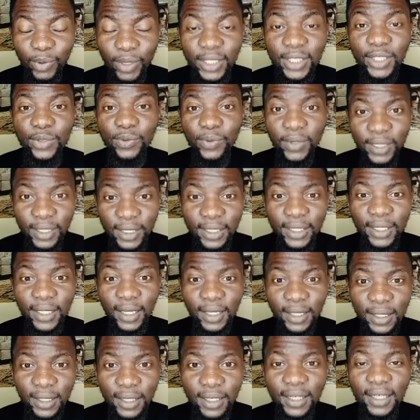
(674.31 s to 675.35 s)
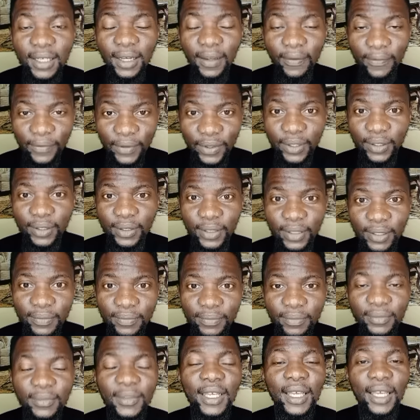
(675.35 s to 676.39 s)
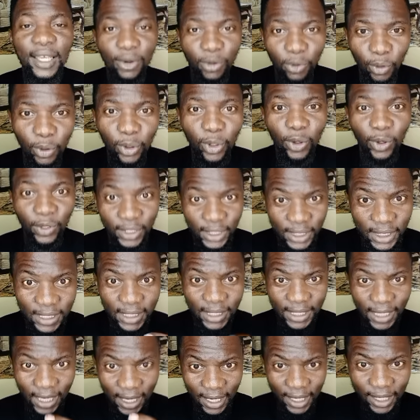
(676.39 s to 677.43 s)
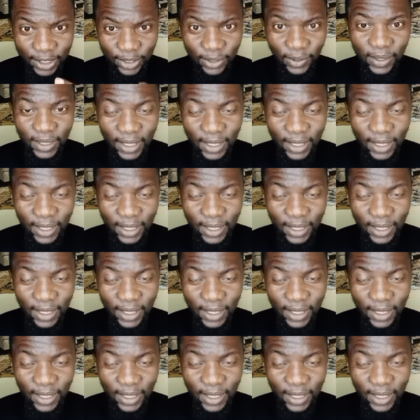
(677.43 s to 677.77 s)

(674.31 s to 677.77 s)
How many Igbo men have you seen the Igbo support for presidency?